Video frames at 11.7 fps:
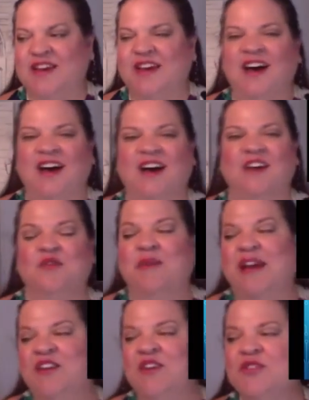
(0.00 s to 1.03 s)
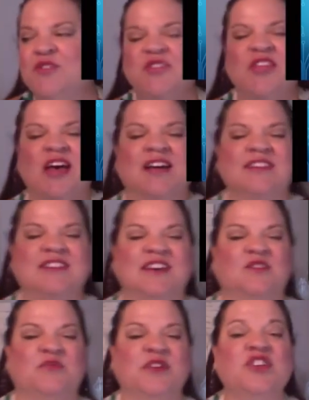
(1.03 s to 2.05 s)
Reminders that
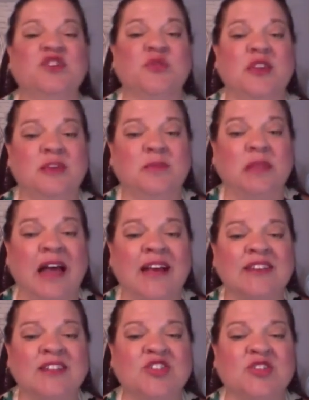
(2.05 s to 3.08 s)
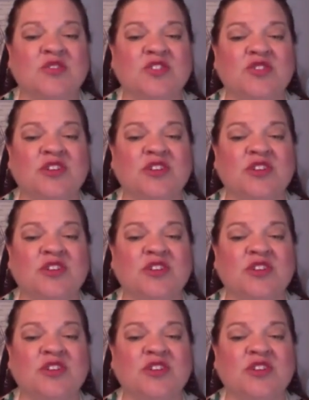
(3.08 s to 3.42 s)
read your e-blast so that you can